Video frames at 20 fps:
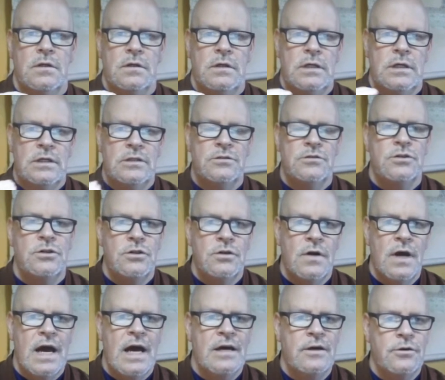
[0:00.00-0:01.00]
into your
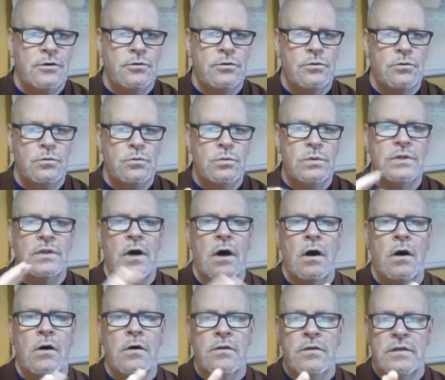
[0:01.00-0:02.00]
haiku with
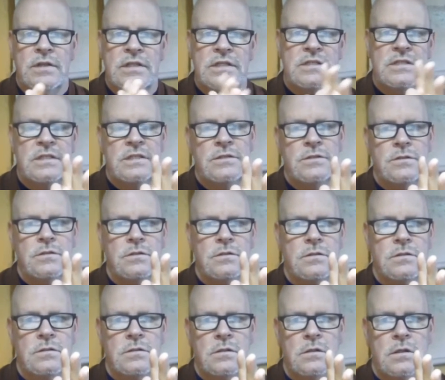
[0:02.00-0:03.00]
all of the senses.
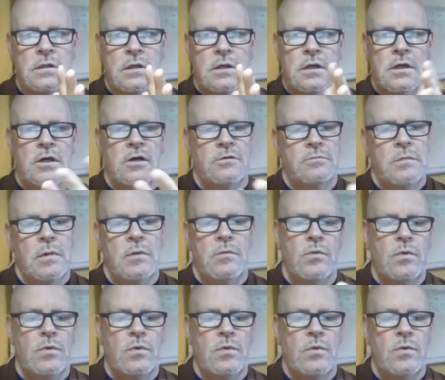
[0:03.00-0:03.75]
And remember, we